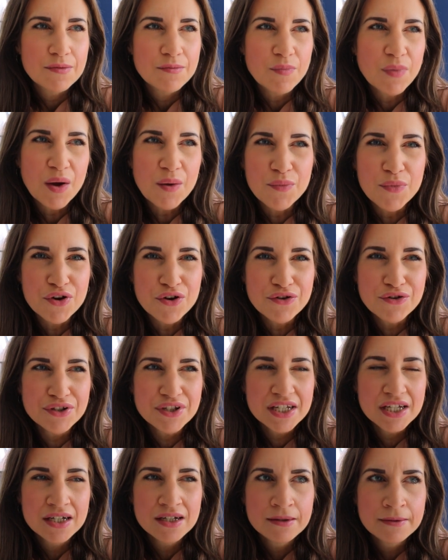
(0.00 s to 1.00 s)
my
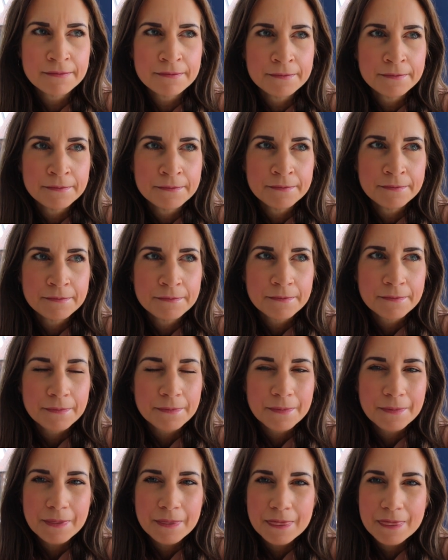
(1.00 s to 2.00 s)
mood,
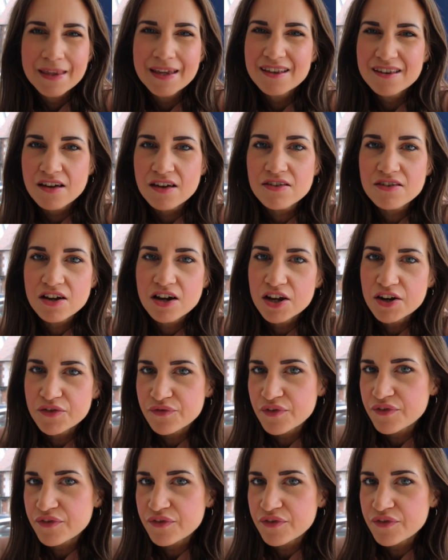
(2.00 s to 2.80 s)
it does kind of